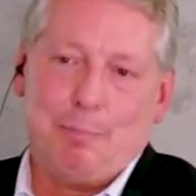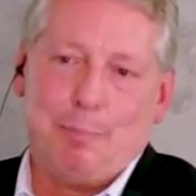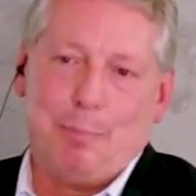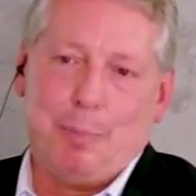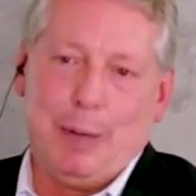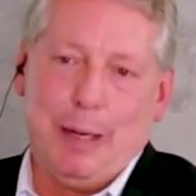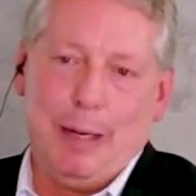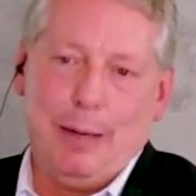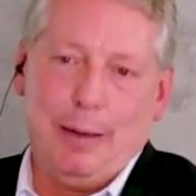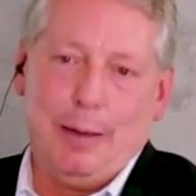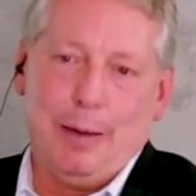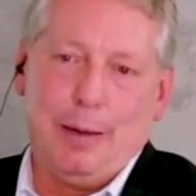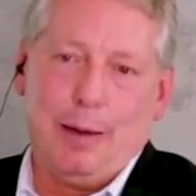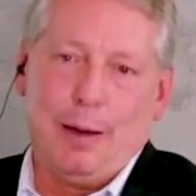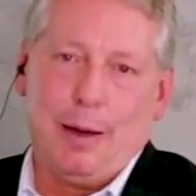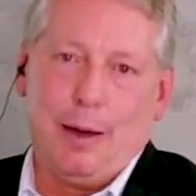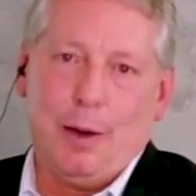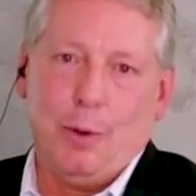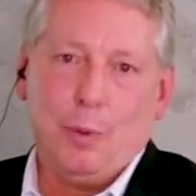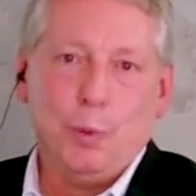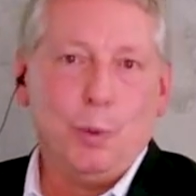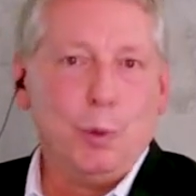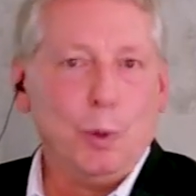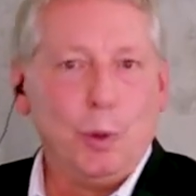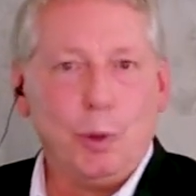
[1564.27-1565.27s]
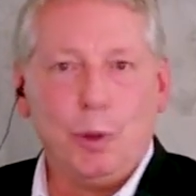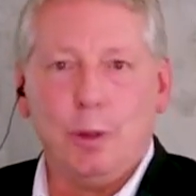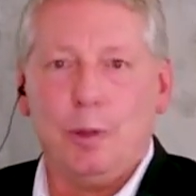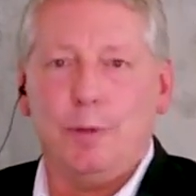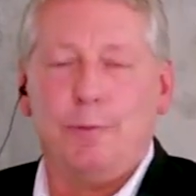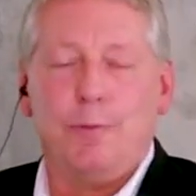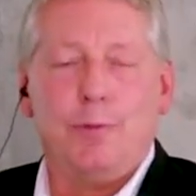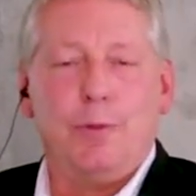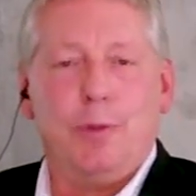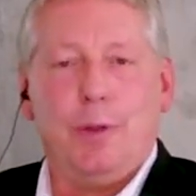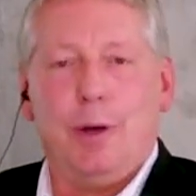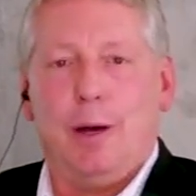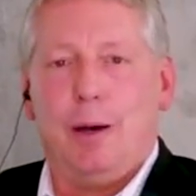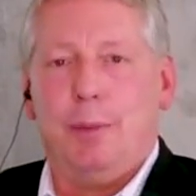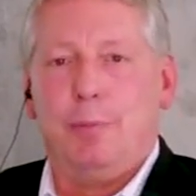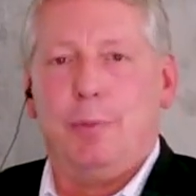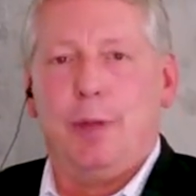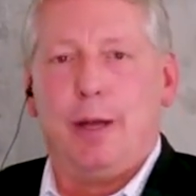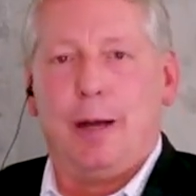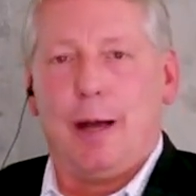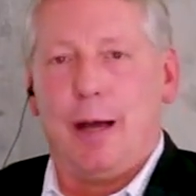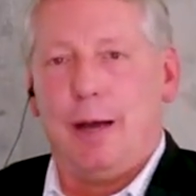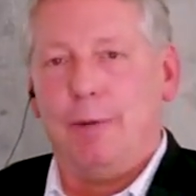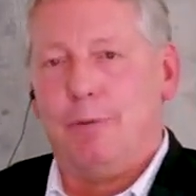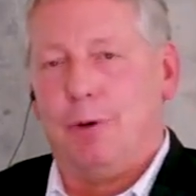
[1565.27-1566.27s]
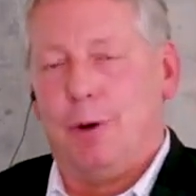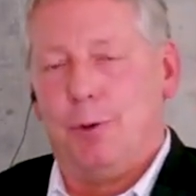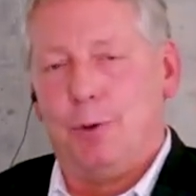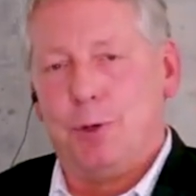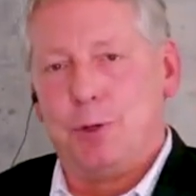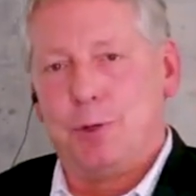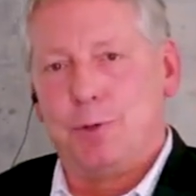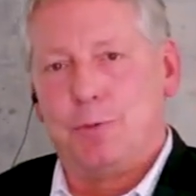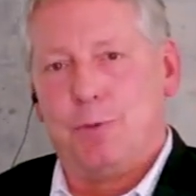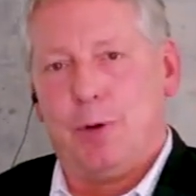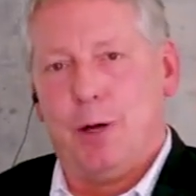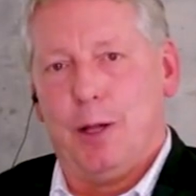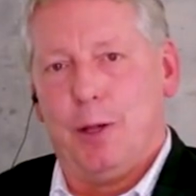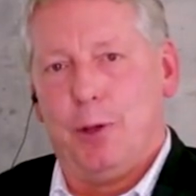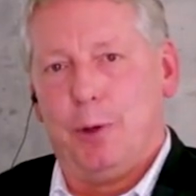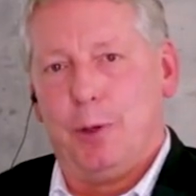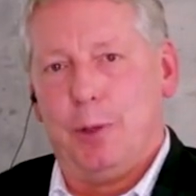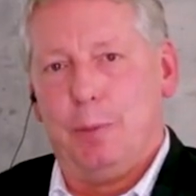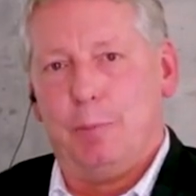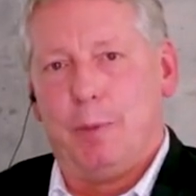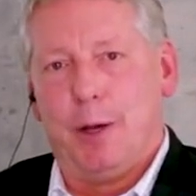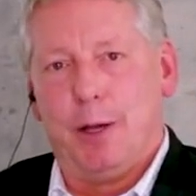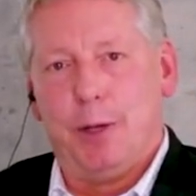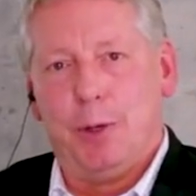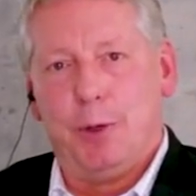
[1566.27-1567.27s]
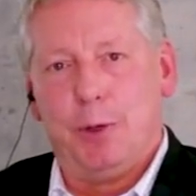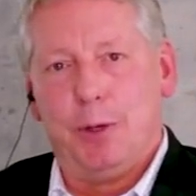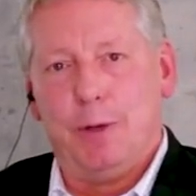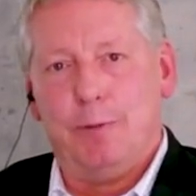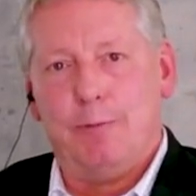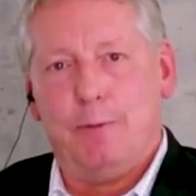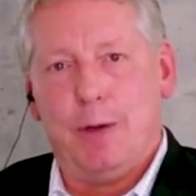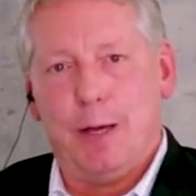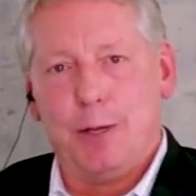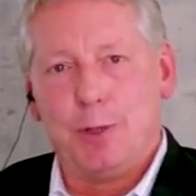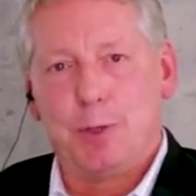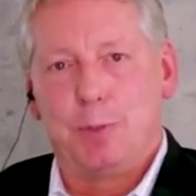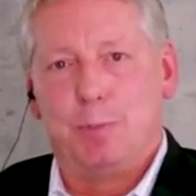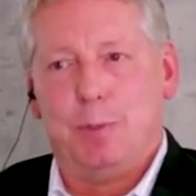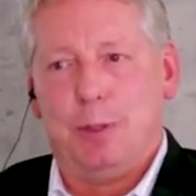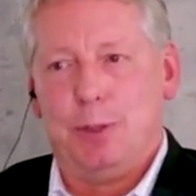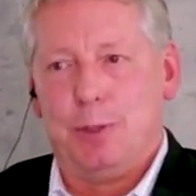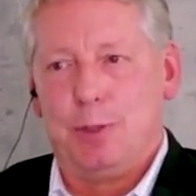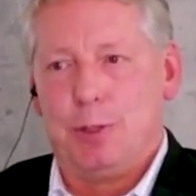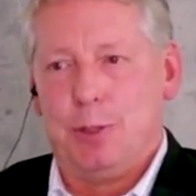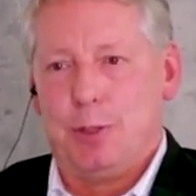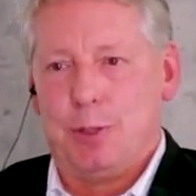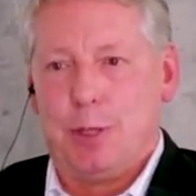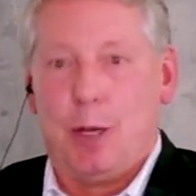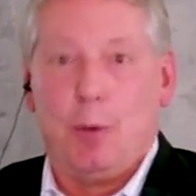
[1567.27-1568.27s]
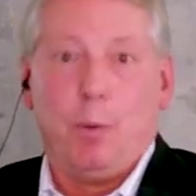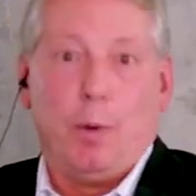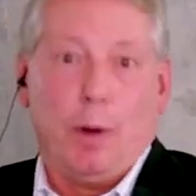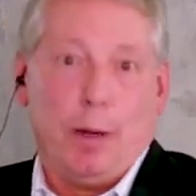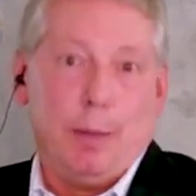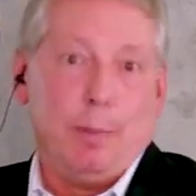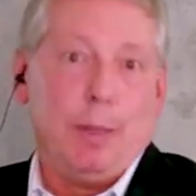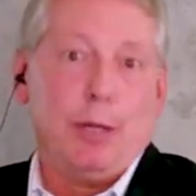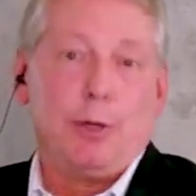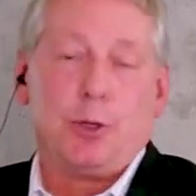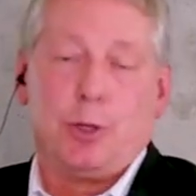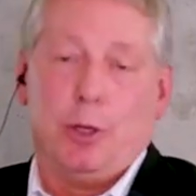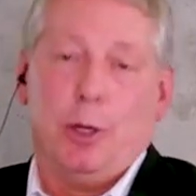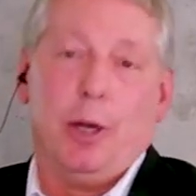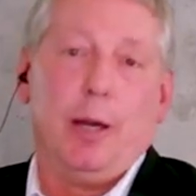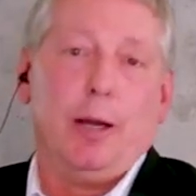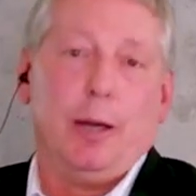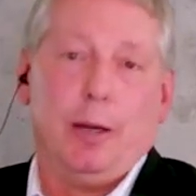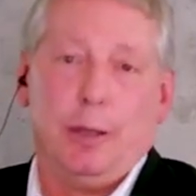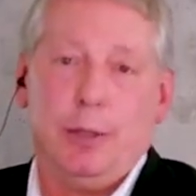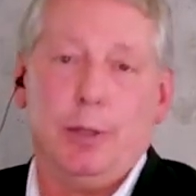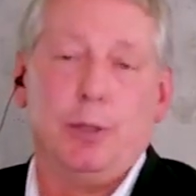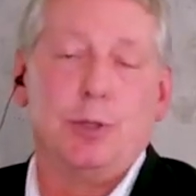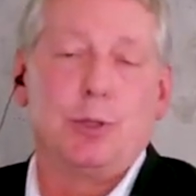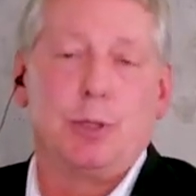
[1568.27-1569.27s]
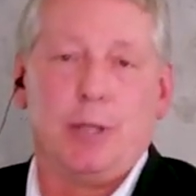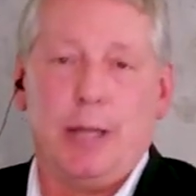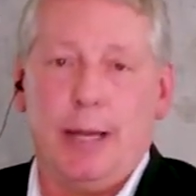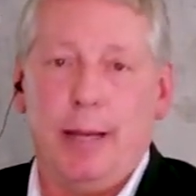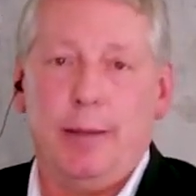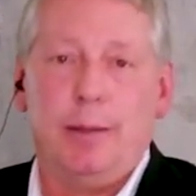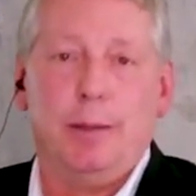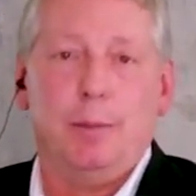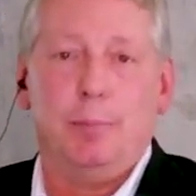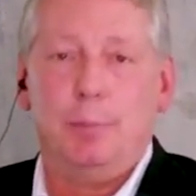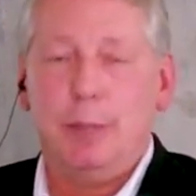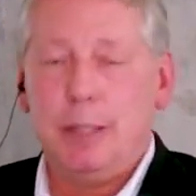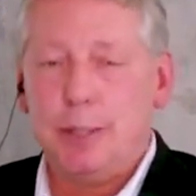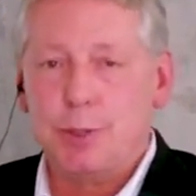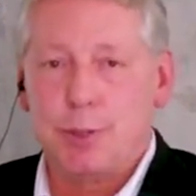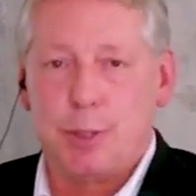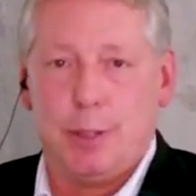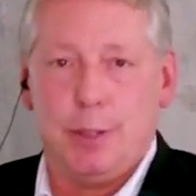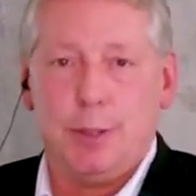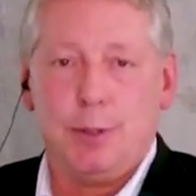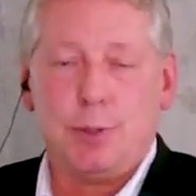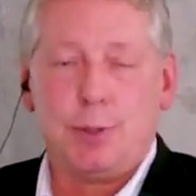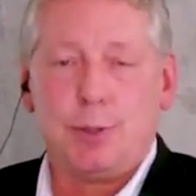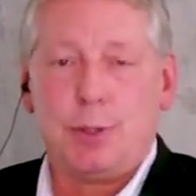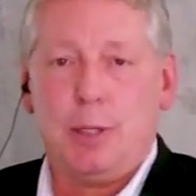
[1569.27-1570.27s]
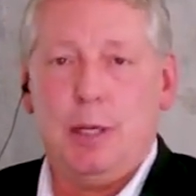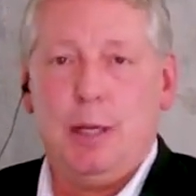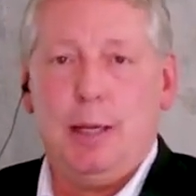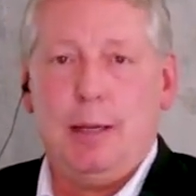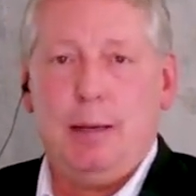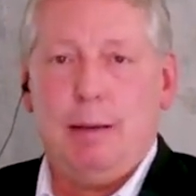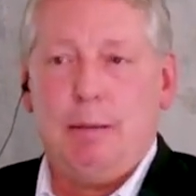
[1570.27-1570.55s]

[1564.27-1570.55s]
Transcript: But a rule of thumb that I've always followed in my own investments is I want to make sure I understand the business.